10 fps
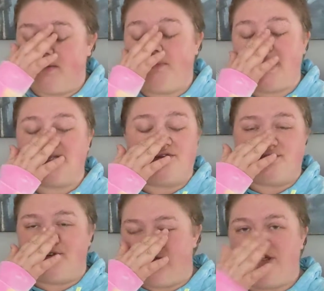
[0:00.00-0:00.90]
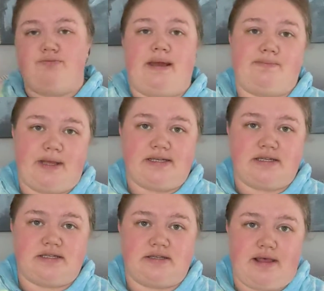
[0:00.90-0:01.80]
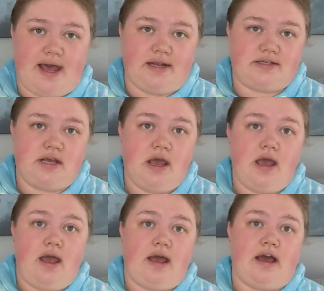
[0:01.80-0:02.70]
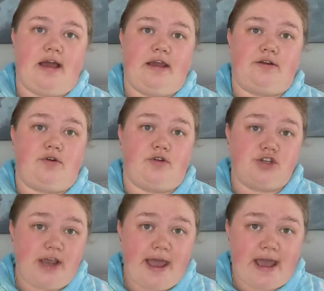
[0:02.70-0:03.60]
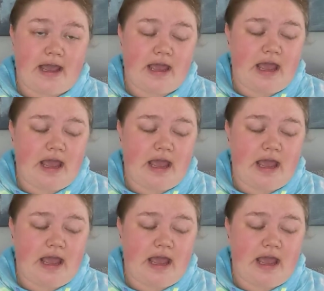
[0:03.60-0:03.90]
because those are the two main places that I crochet.